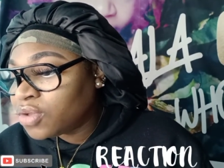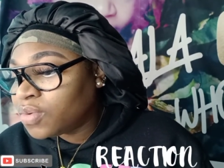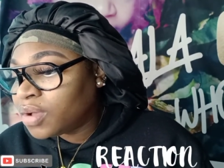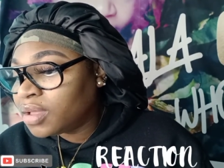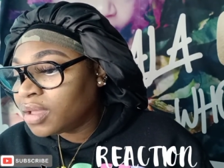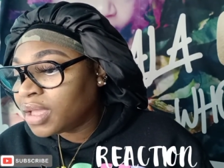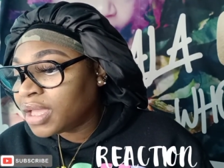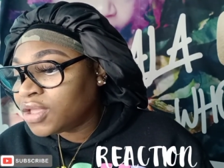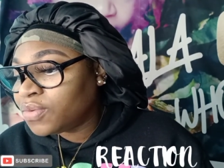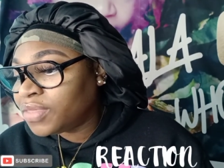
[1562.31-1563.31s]
you
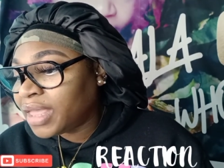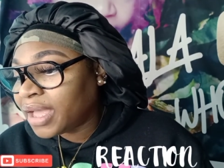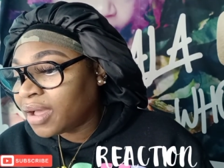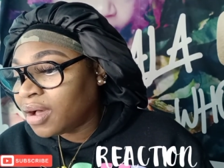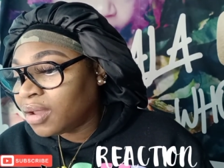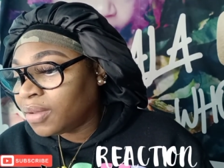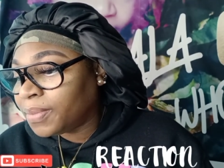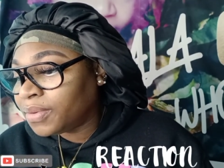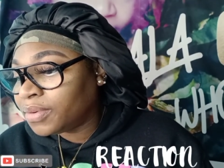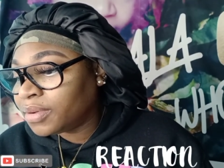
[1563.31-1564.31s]
and you that
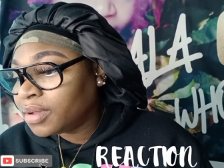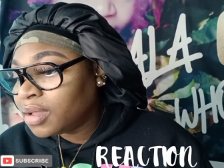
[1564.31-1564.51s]
gullible.